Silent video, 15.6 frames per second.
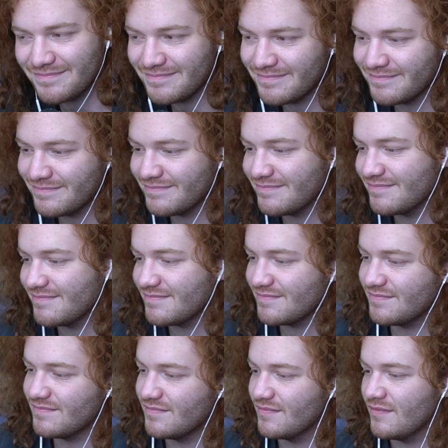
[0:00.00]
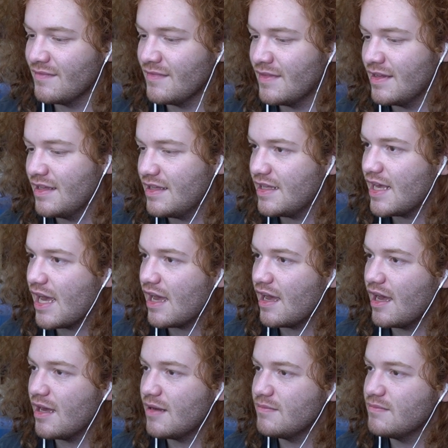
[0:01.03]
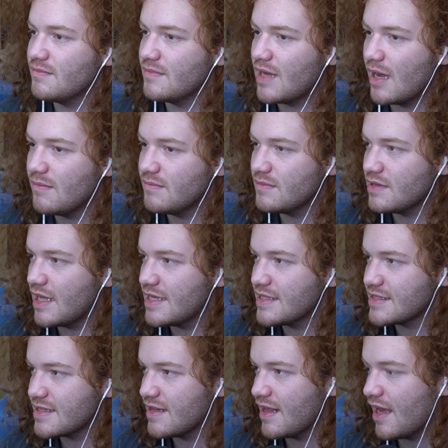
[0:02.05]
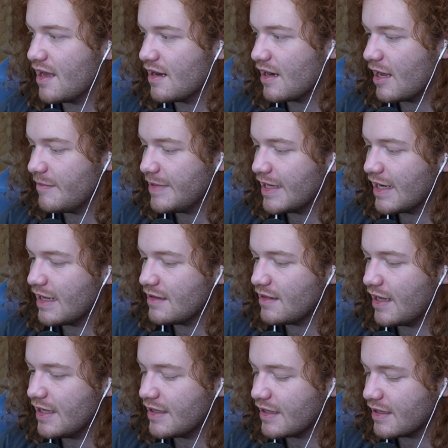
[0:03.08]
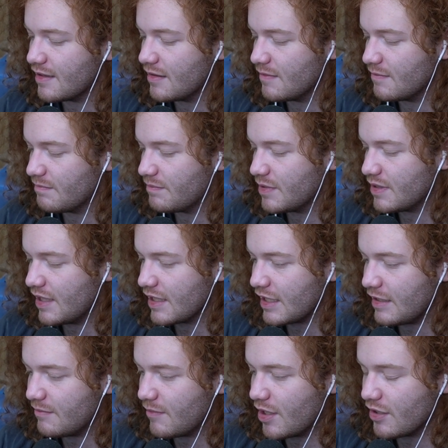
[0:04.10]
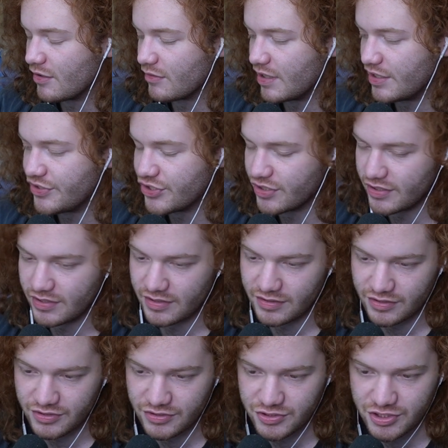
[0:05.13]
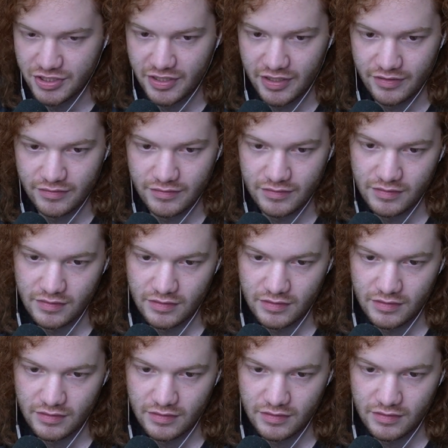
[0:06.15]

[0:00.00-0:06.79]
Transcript: Mm. Yeah, I'm I'm less of that. I mean, I like it, but like in moderation, you know?